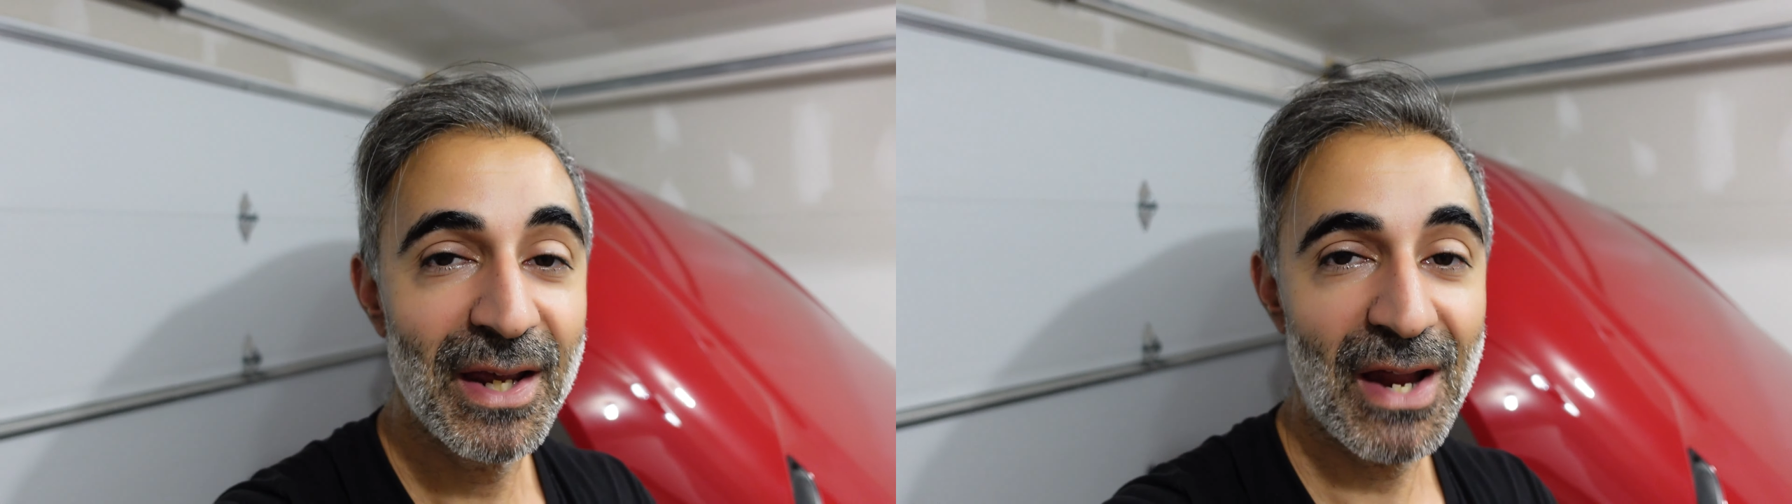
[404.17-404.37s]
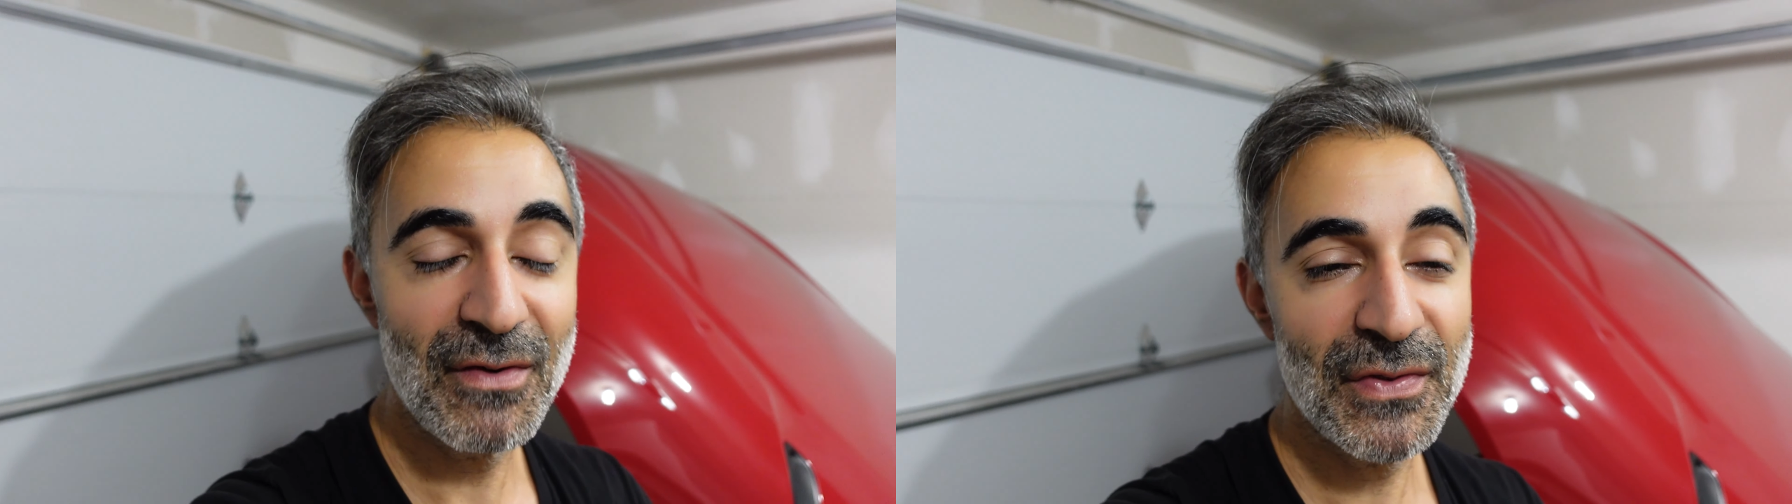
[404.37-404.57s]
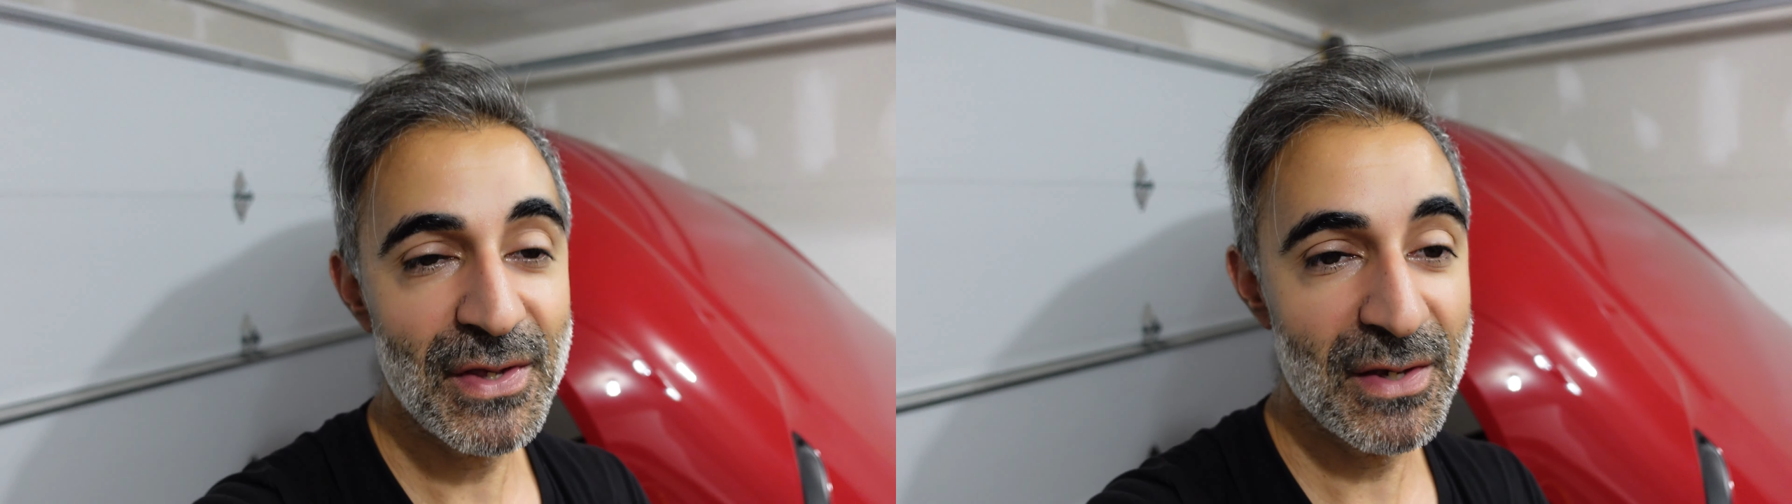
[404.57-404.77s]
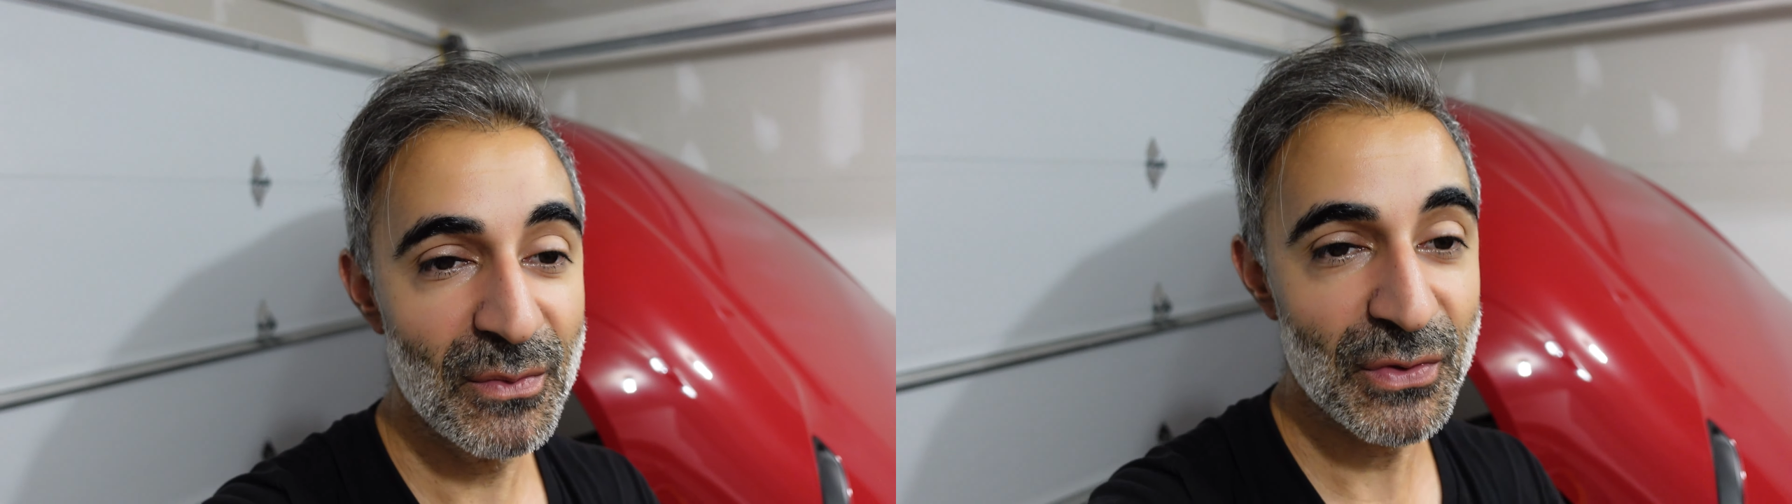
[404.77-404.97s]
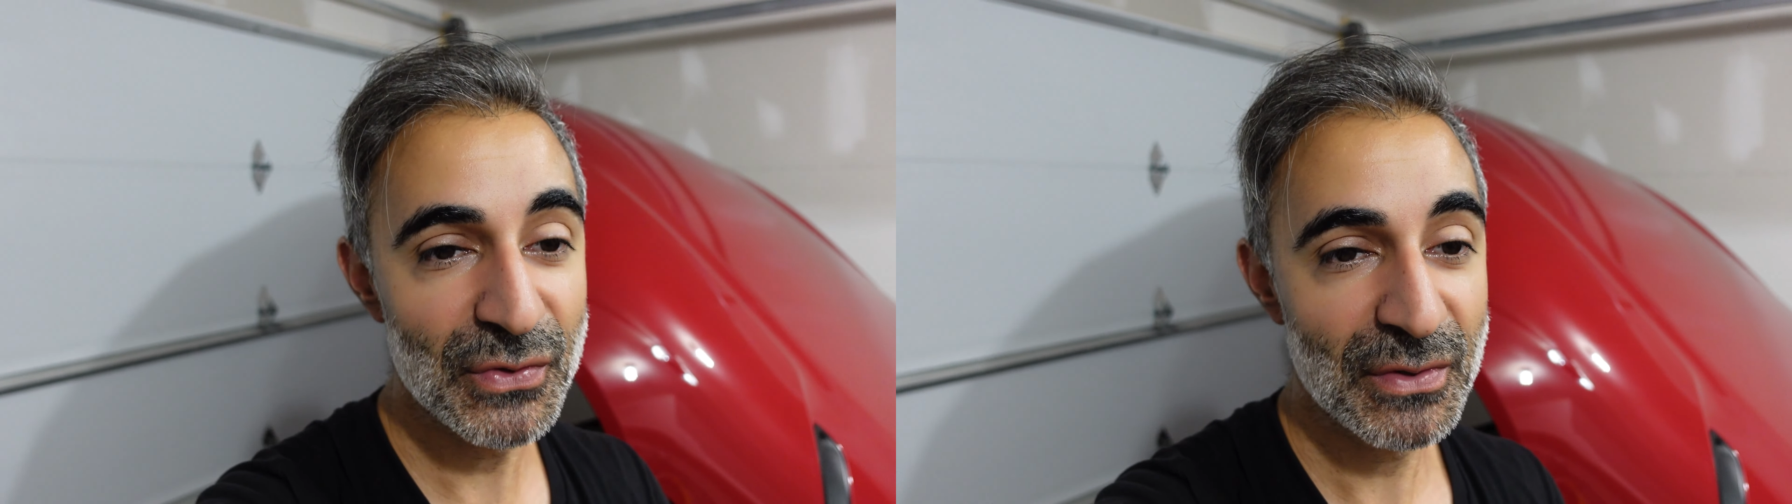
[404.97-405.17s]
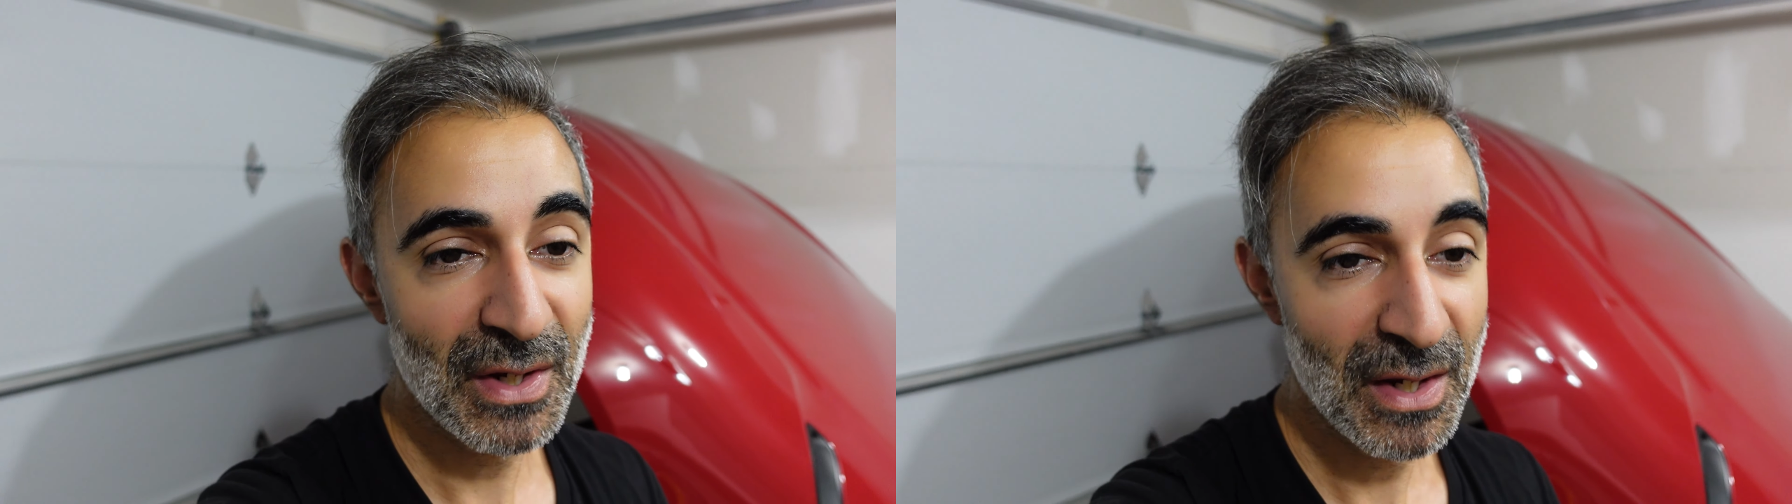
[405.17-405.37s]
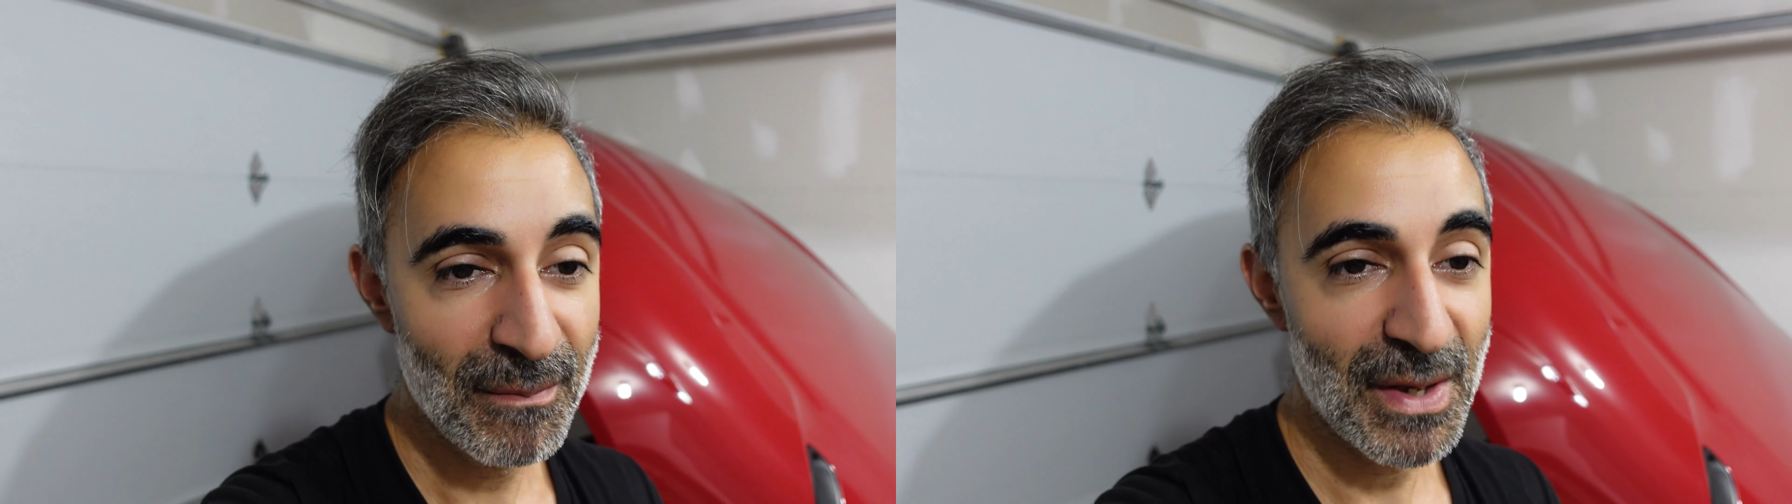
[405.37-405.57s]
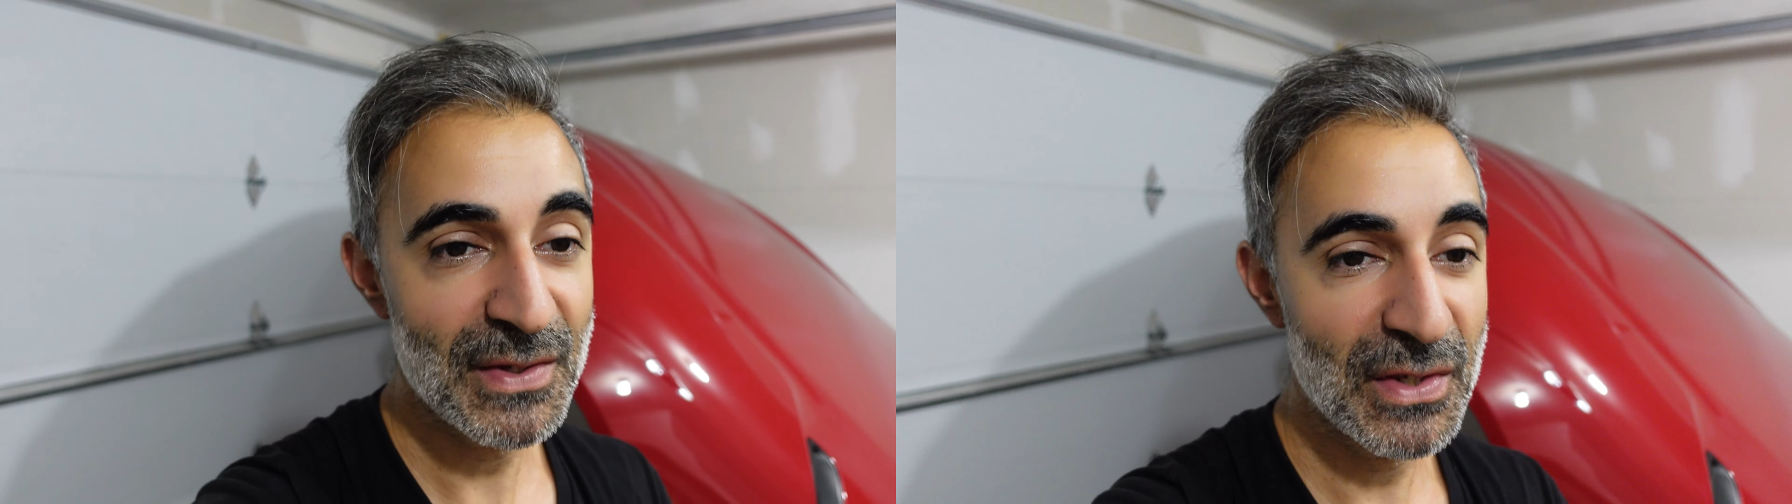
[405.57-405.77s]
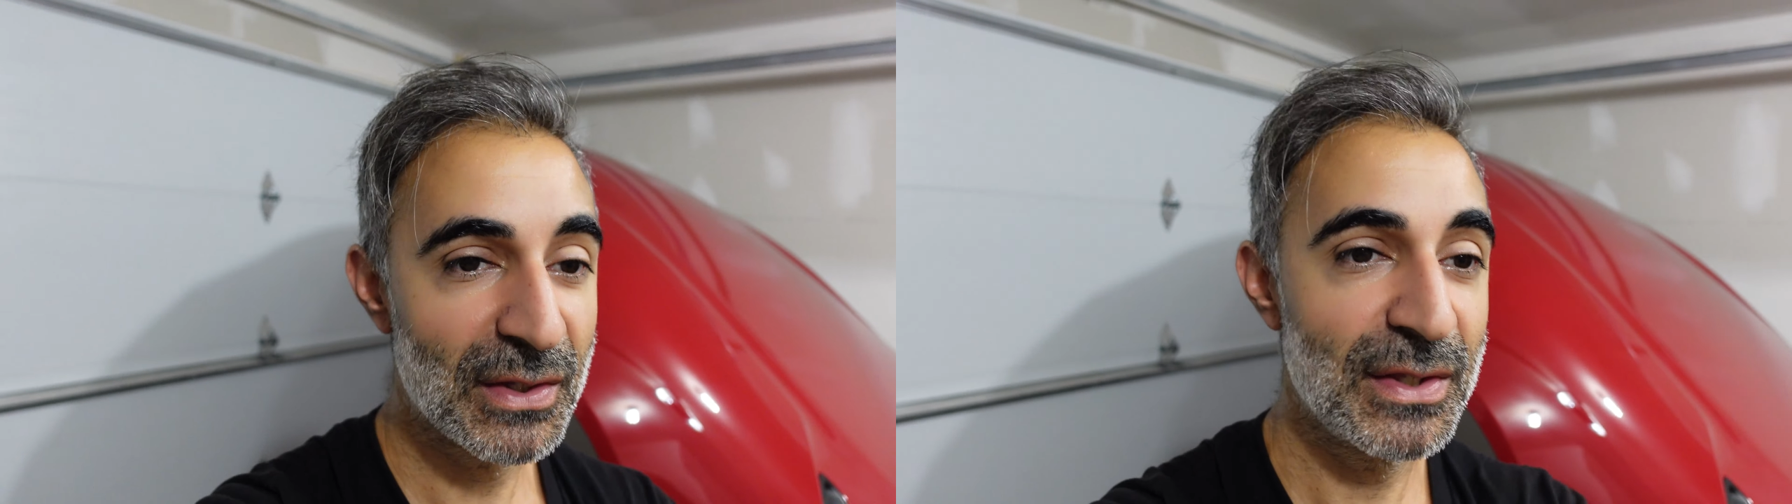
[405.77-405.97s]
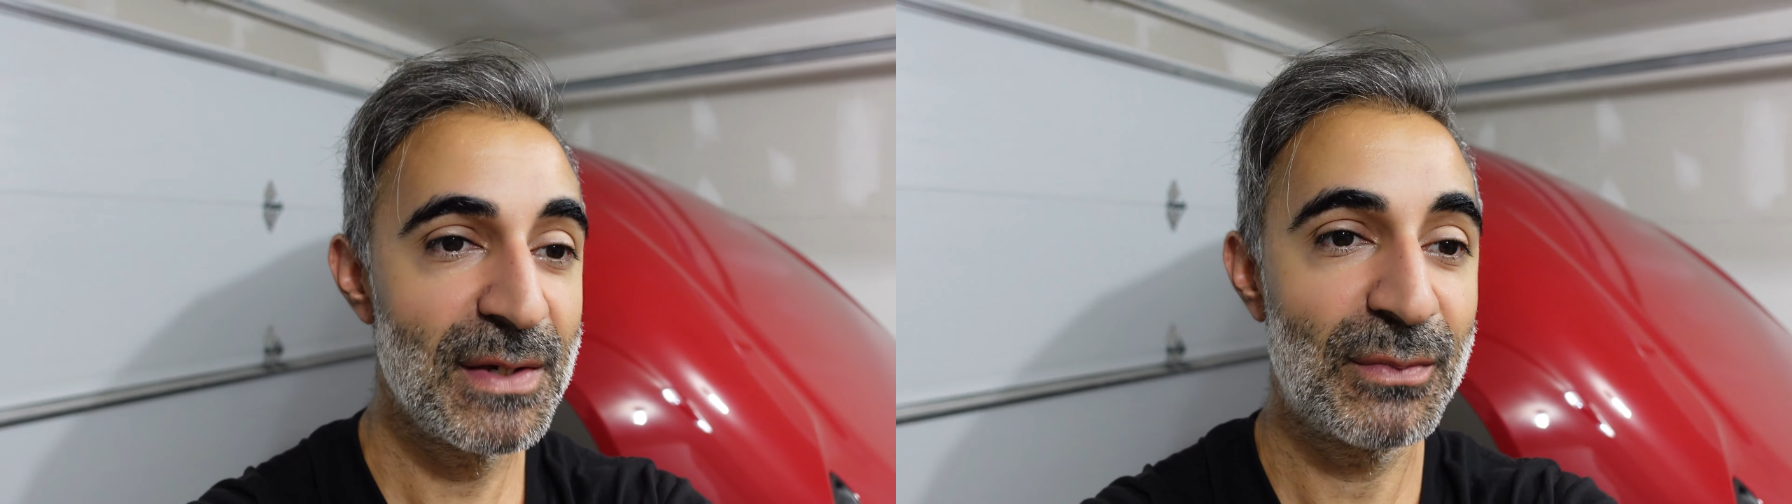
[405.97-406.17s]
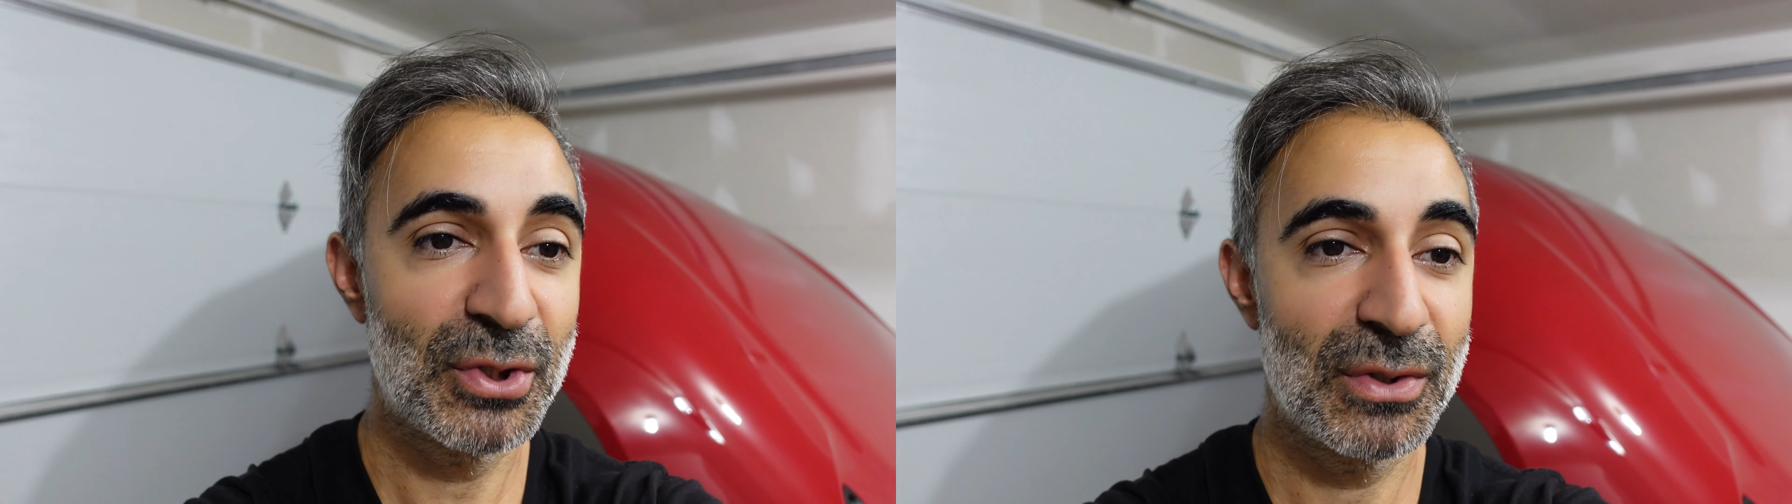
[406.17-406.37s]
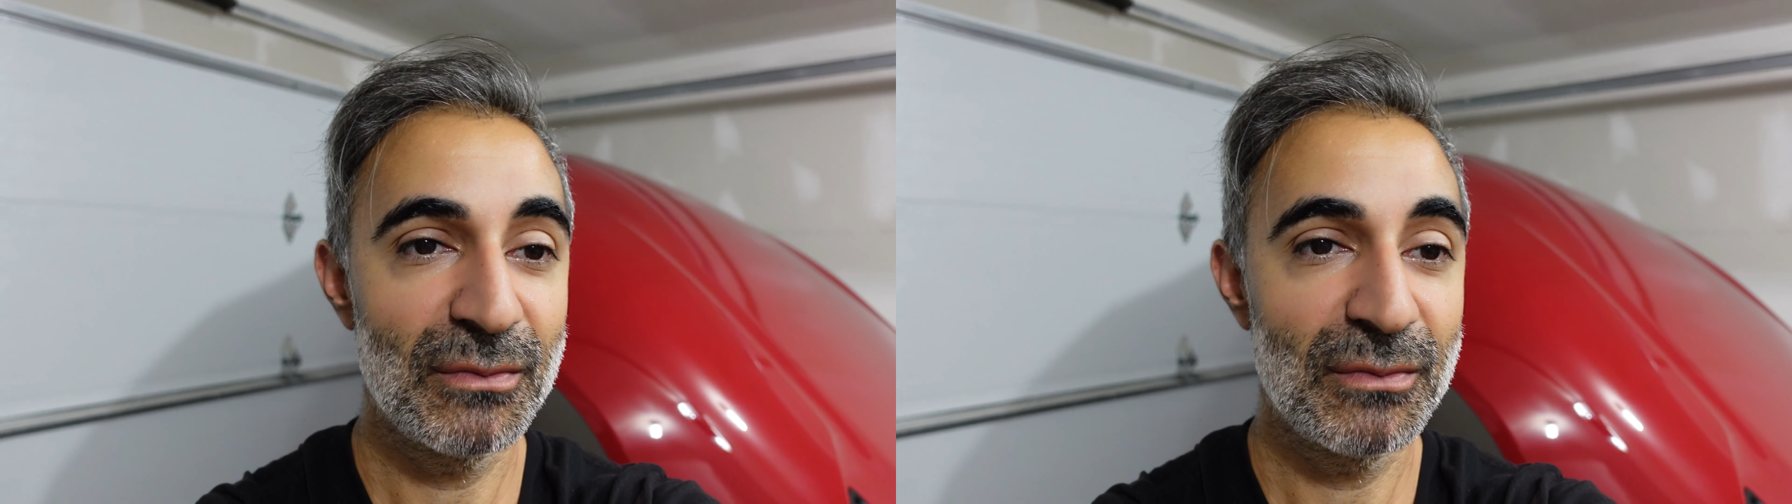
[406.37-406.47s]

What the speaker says: Everything was basically